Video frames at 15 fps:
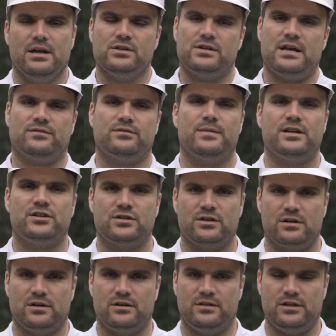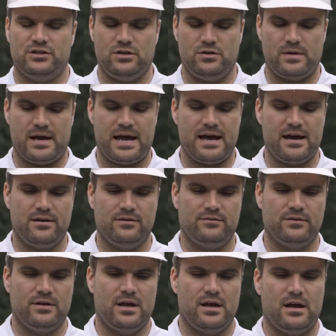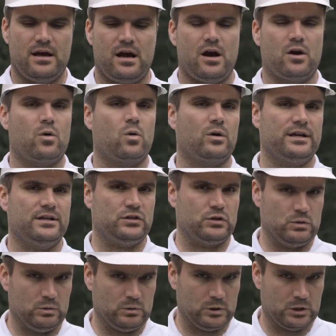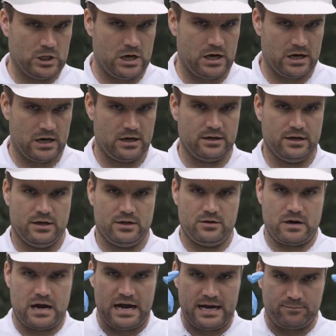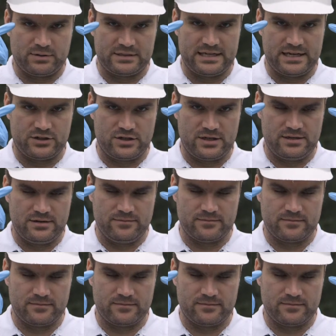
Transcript: So you have to make sure that you have, according to law, your eye protection,